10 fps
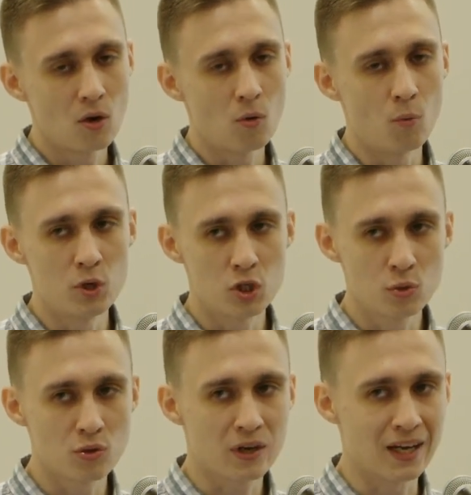which
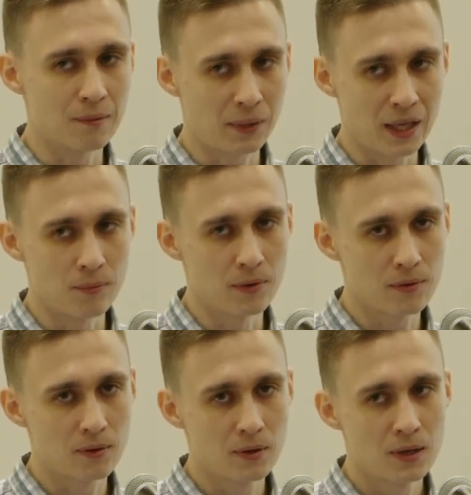user can play
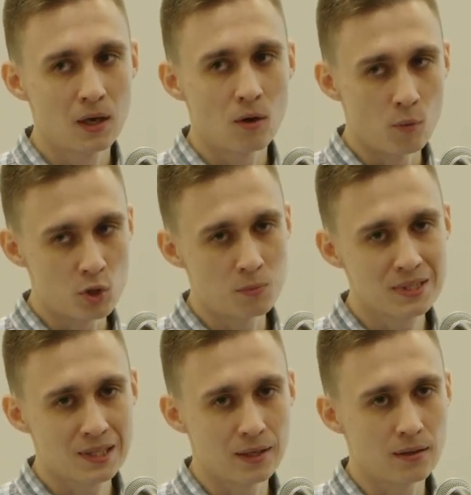with, which
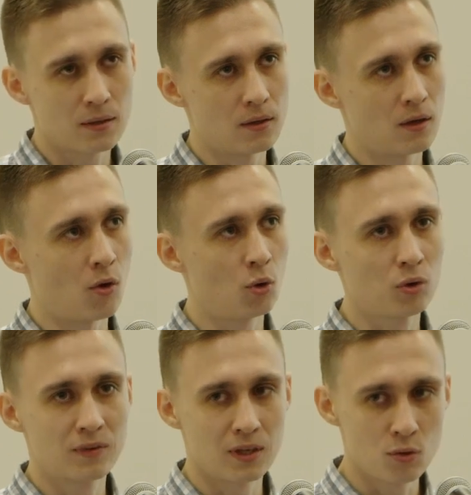means like all
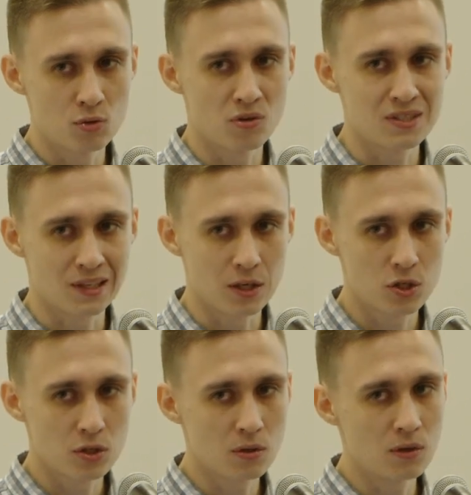of the user
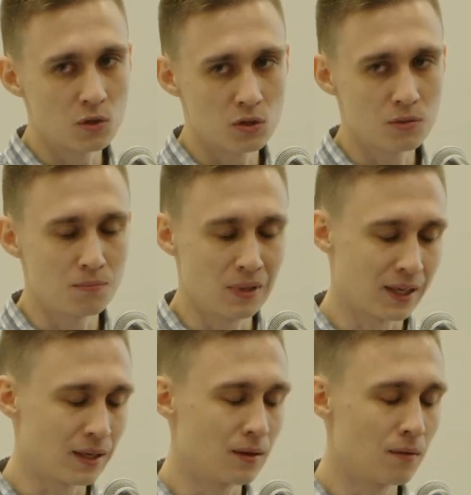isolation is
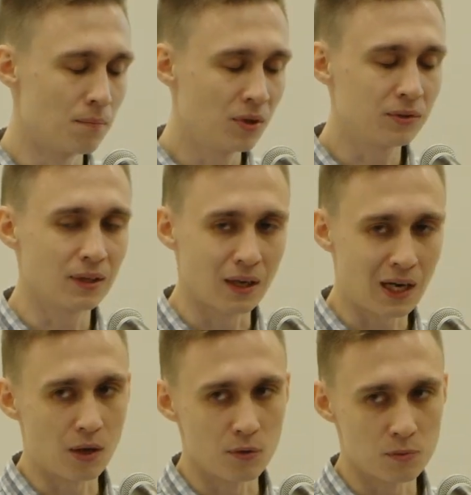like built
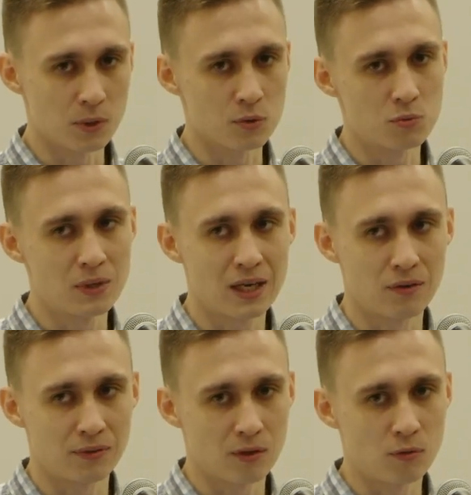in-house because we kind
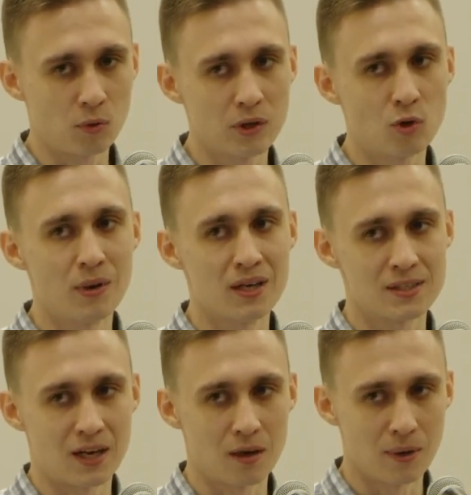of like follow in
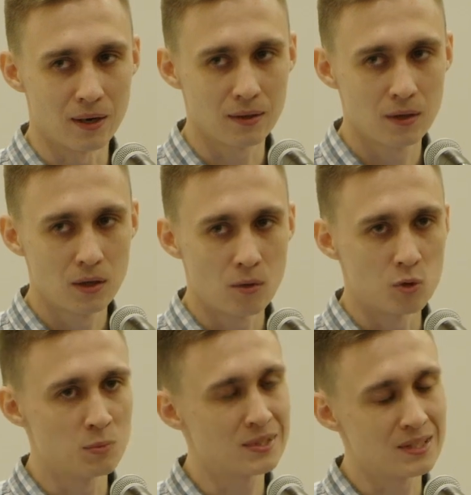Kubernetes RBAC,
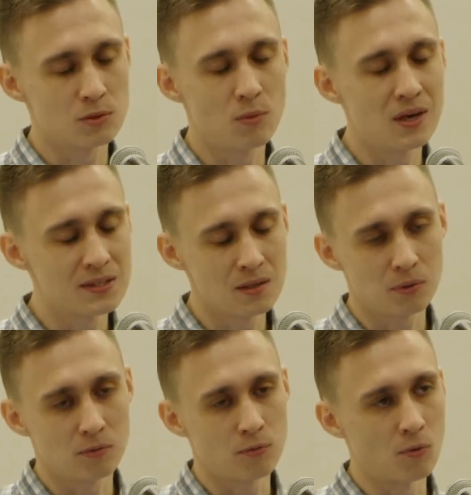which means it's very
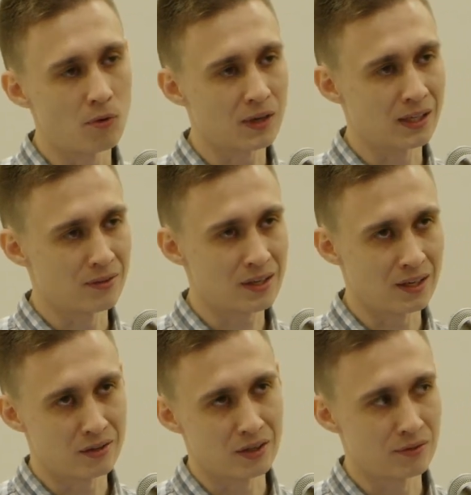simple for kind
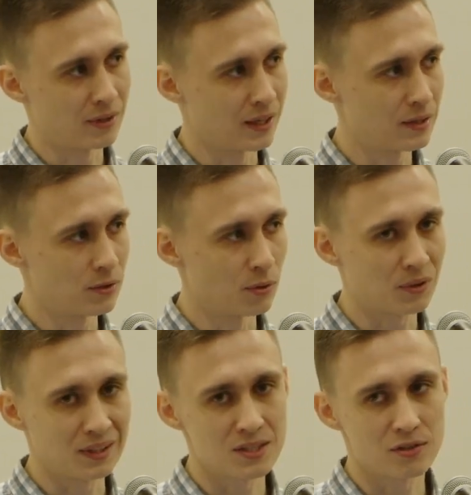of like,
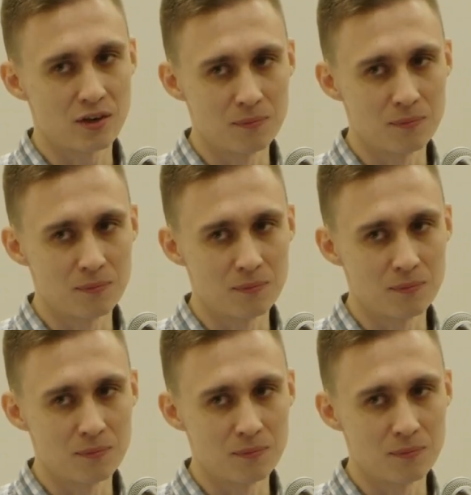cluster